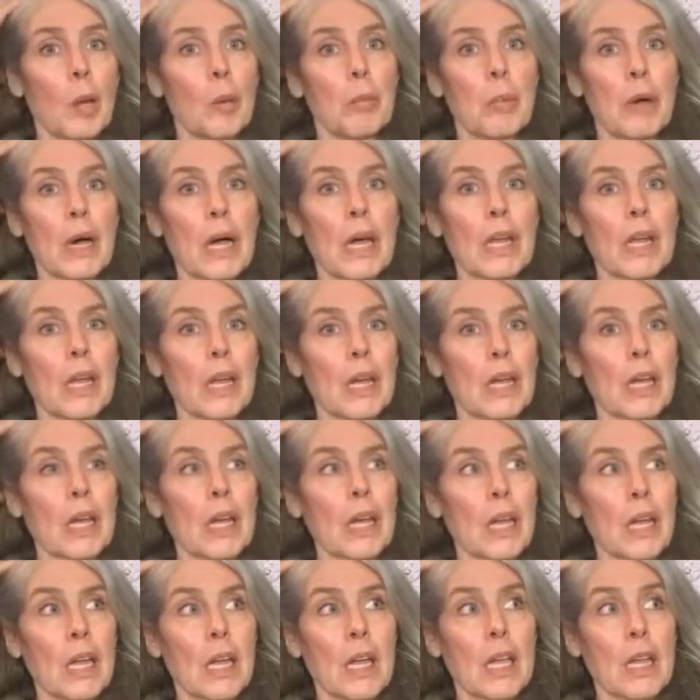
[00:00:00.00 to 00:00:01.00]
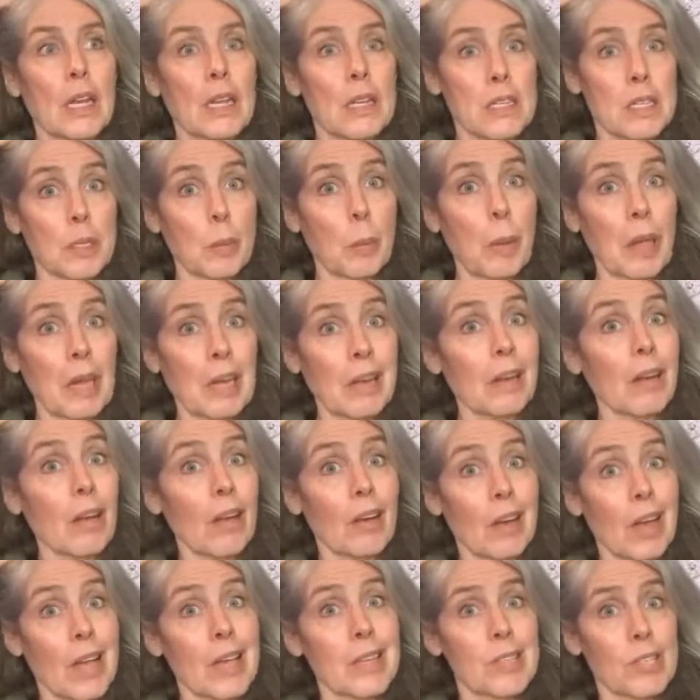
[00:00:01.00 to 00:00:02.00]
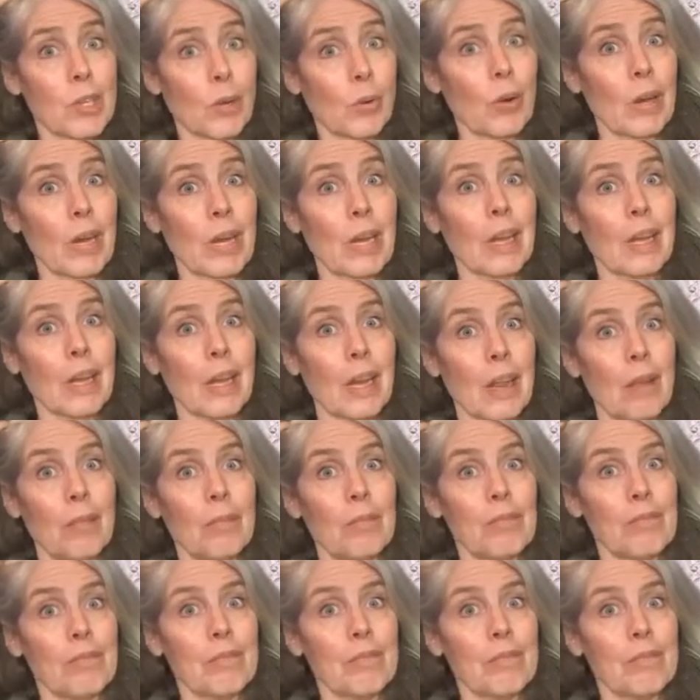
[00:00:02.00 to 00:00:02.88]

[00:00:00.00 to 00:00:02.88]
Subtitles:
but it is dependent on us creating it.